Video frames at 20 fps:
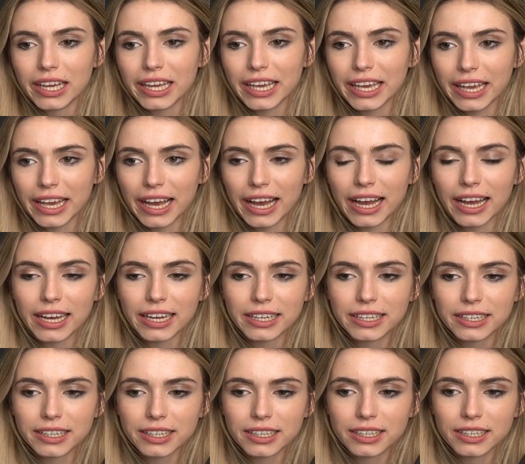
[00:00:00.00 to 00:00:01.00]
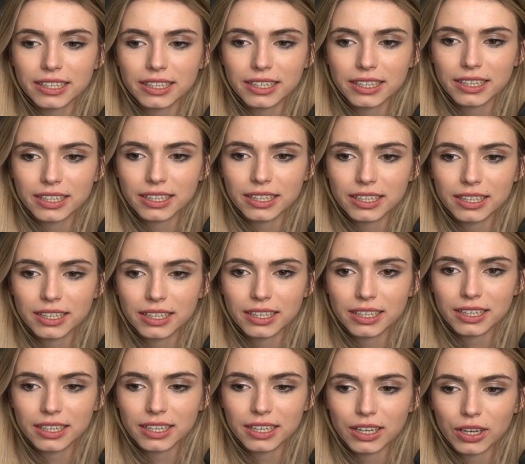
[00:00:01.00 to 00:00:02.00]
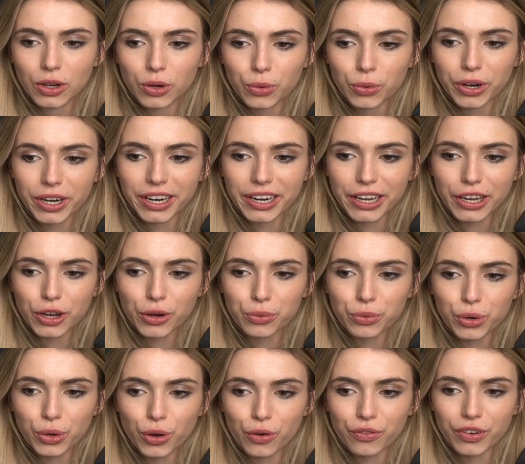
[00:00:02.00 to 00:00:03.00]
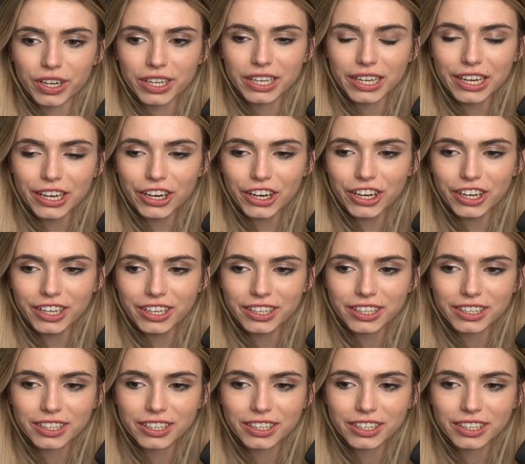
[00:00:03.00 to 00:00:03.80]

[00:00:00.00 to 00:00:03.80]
And we're going to go rook over here.